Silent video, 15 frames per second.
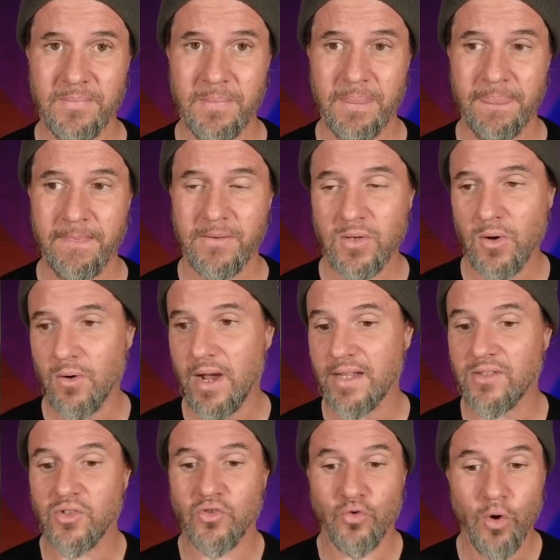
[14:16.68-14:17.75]
so
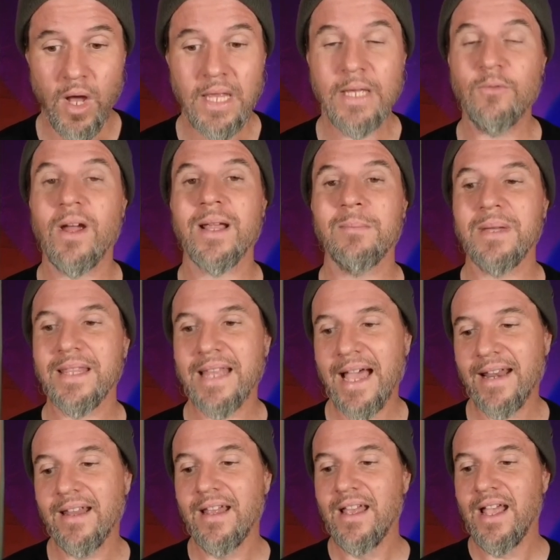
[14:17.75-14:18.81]
i'd strongly recommend
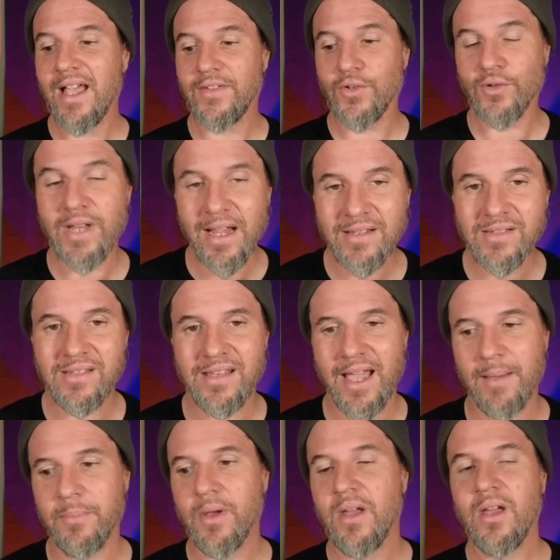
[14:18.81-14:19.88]
that as your next
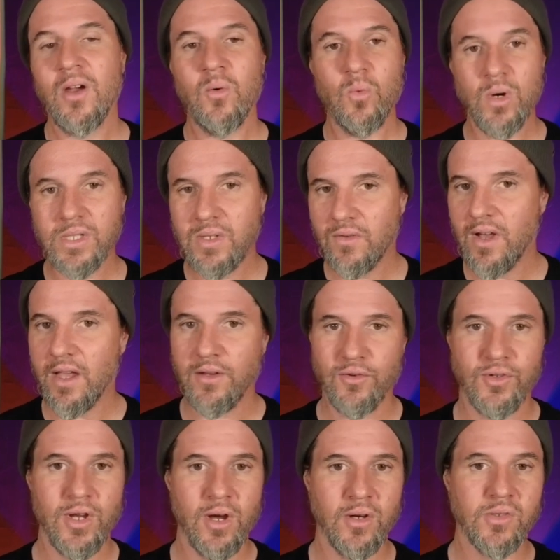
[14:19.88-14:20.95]
step once you've got your
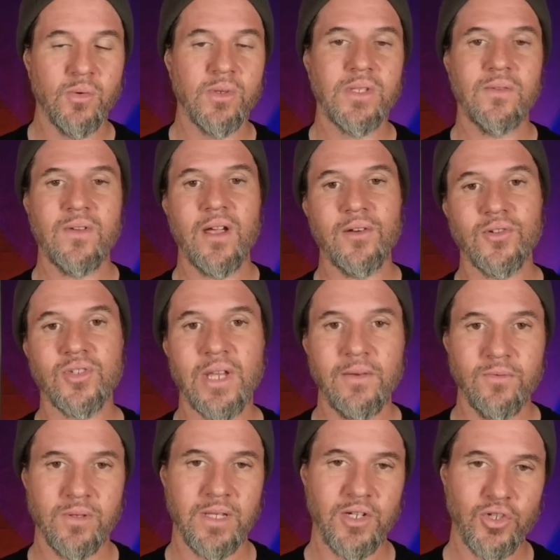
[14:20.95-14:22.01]
dose, once you've got your
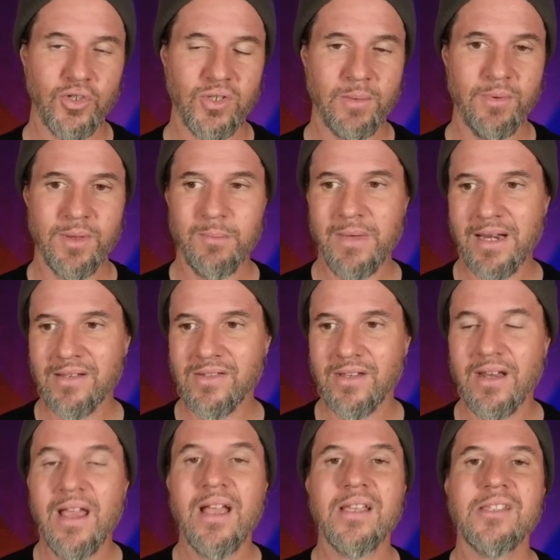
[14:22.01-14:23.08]
safe relationship with the
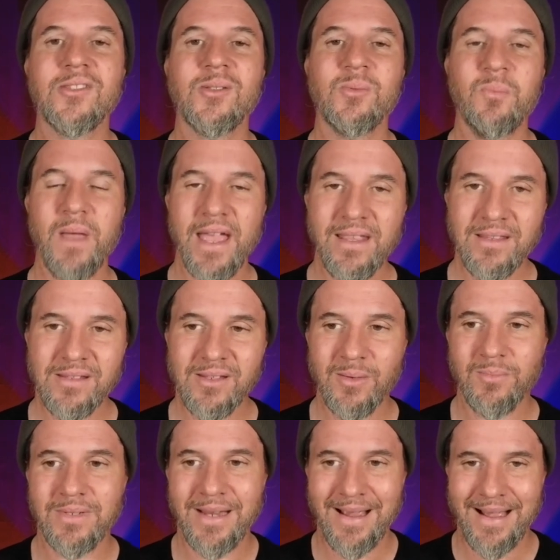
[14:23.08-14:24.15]
medicine, spend
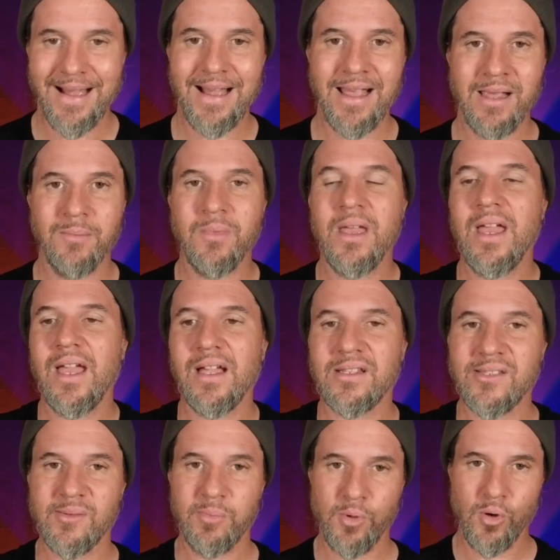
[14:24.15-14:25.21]
some time
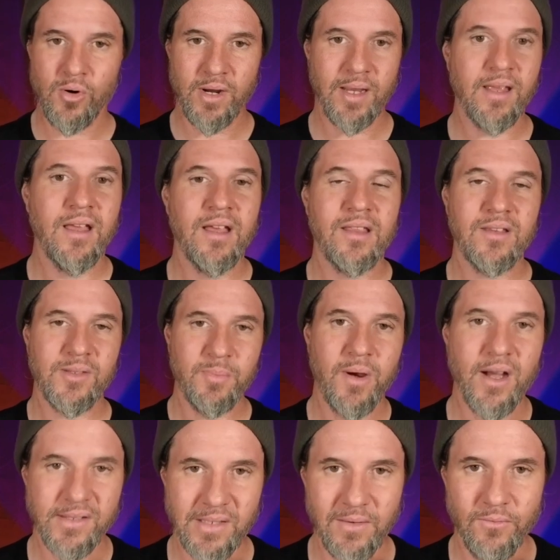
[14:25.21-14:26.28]
exploring these
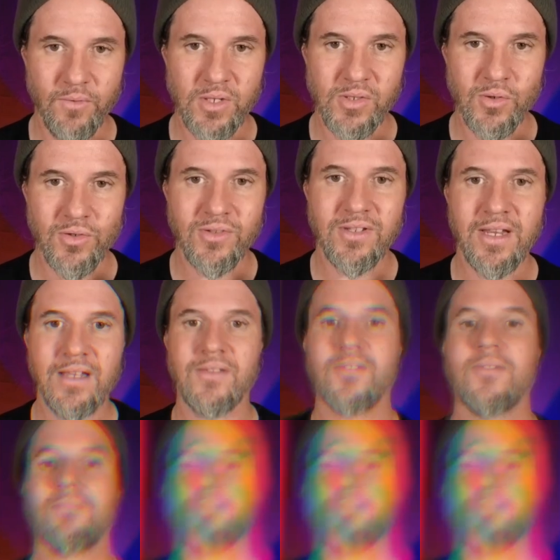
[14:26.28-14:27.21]
positive resource states.